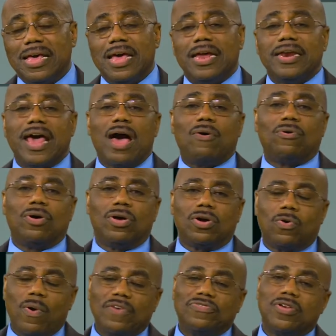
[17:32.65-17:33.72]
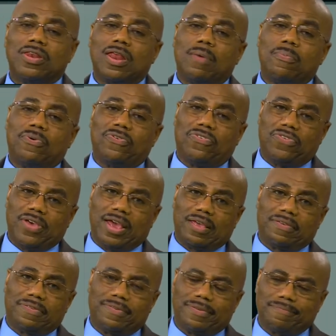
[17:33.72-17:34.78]
Now, question number
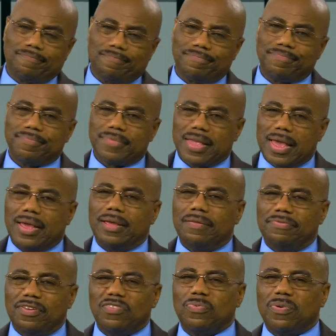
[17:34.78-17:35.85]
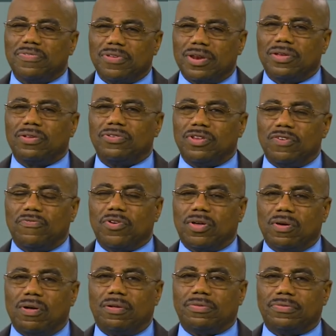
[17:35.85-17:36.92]
6. This was a little
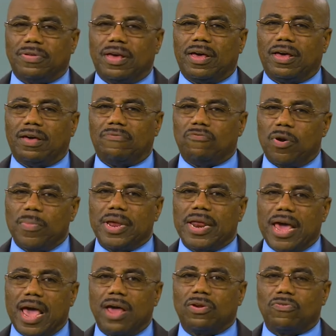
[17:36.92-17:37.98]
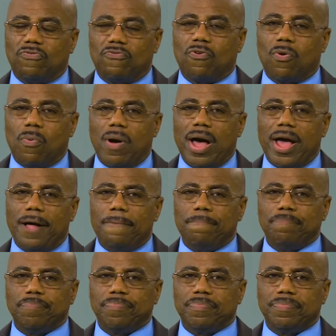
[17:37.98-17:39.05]
difficult for me to handle for a while.
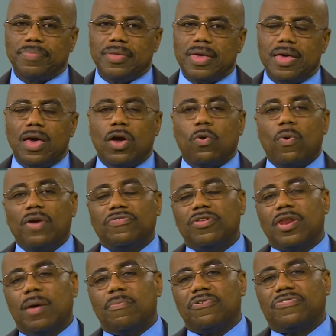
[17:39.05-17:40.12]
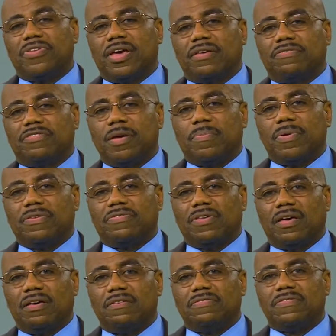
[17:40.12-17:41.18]
Question number 6 simply
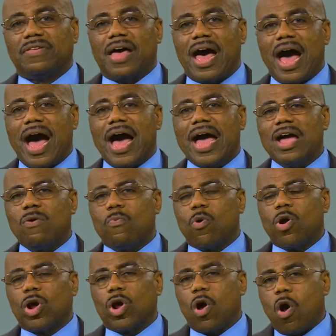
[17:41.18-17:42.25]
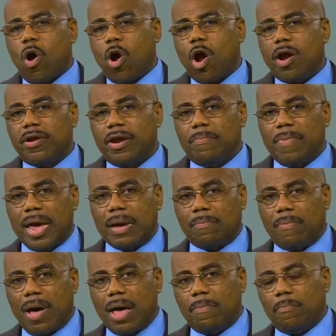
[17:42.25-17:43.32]
says, I work hard to make
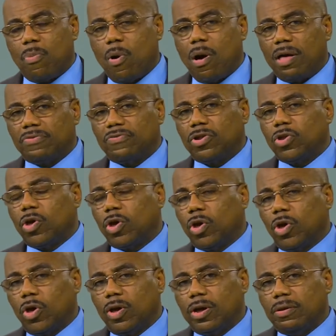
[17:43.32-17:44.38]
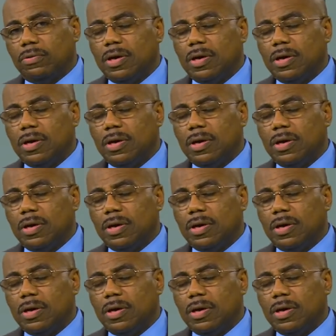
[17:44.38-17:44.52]
my boss look good.